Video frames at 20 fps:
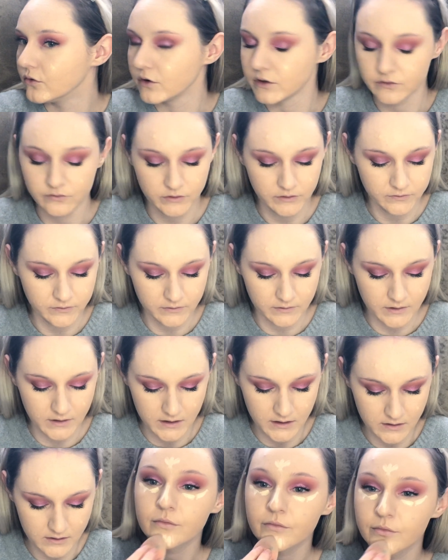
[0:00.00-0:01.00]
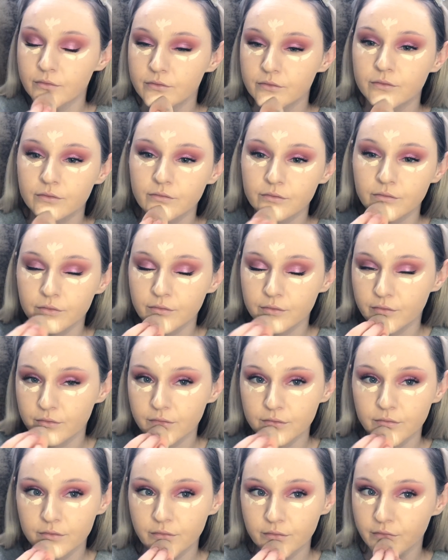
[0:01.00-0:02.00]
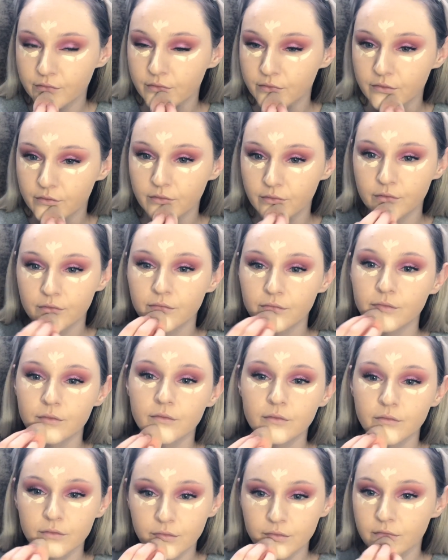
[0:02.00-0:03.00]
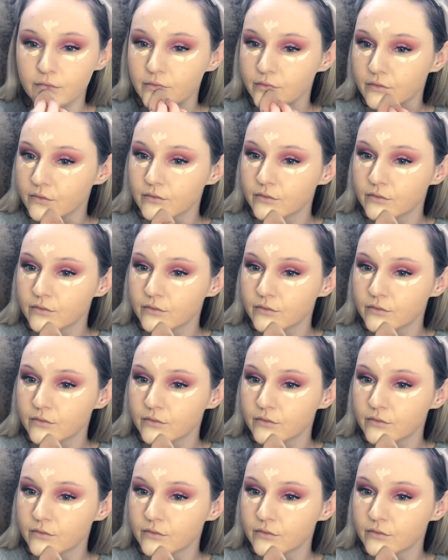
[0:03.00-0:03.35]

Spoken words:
just to brighten up everything.